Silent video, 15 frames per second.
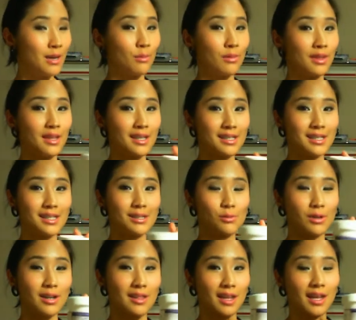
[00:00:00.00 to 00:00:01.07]
But this is
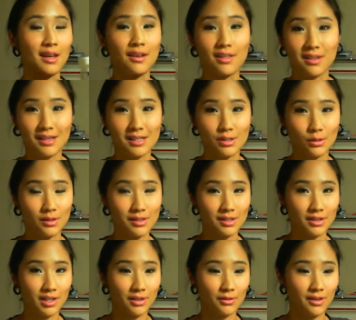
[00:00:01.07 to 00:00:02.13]
one of the healthiest oils to
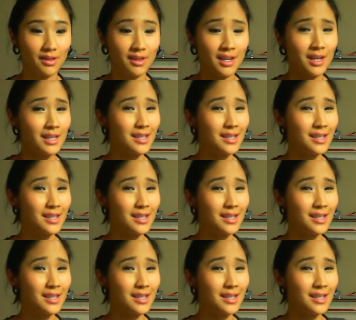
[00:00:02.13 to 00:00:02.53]
cook with.